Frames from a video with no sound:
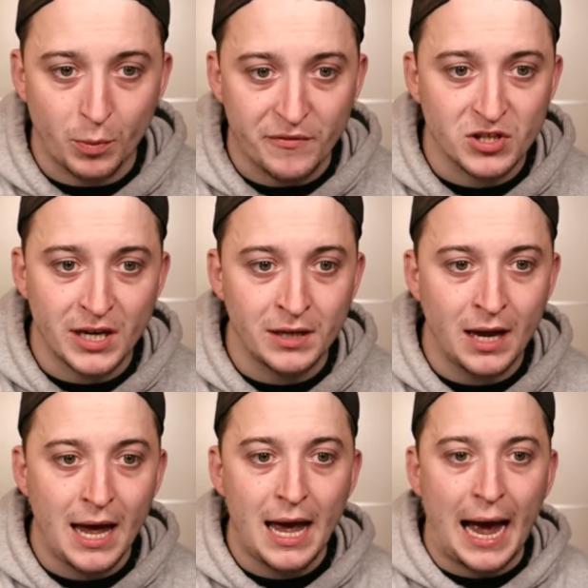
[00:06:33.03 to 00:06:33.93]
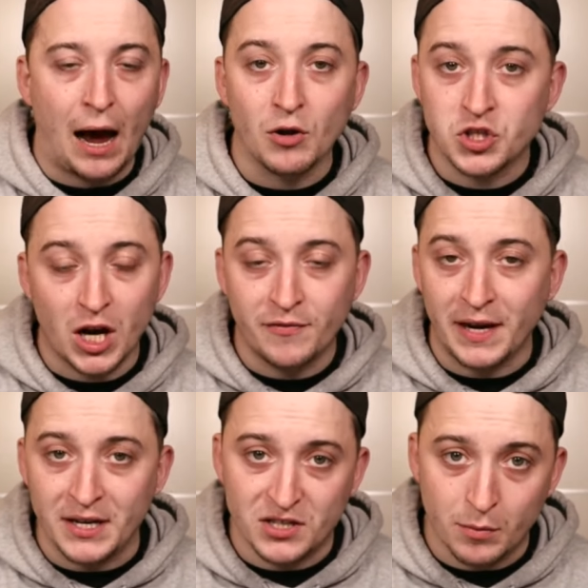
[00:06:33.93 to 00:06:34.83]
We've seen how tough
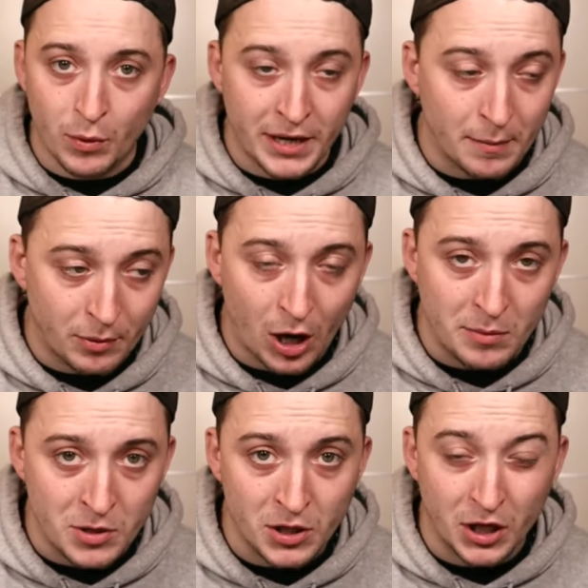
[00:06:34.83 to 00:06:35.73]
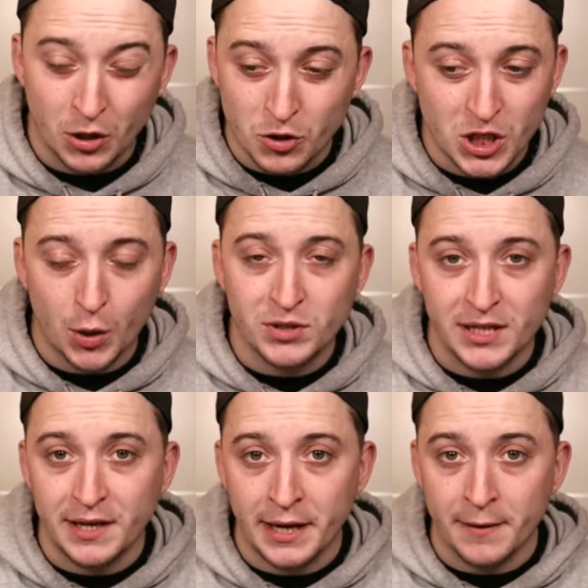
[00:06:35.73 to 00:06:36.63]
it is to win at Bayern Munich. You know, Chelsea
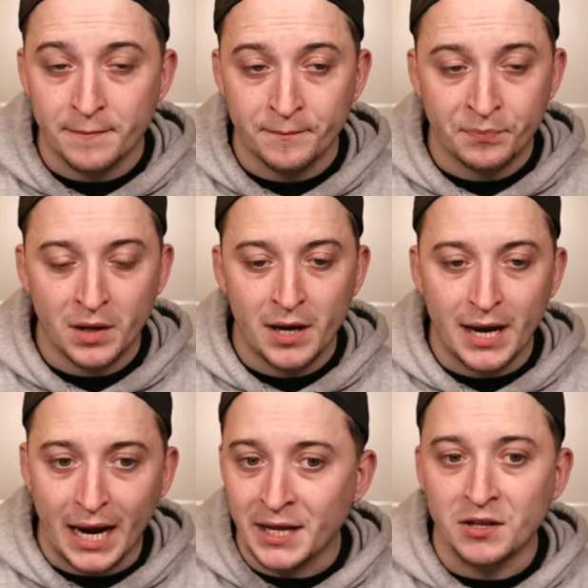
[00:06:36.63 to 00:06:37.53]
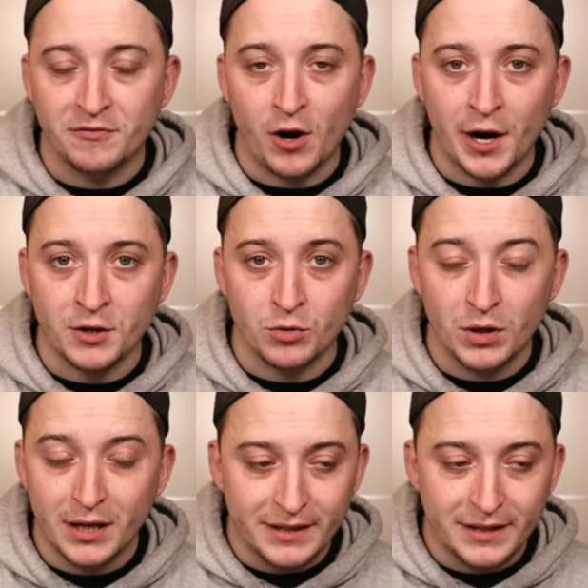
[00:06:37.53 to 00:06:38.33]
did it in the final.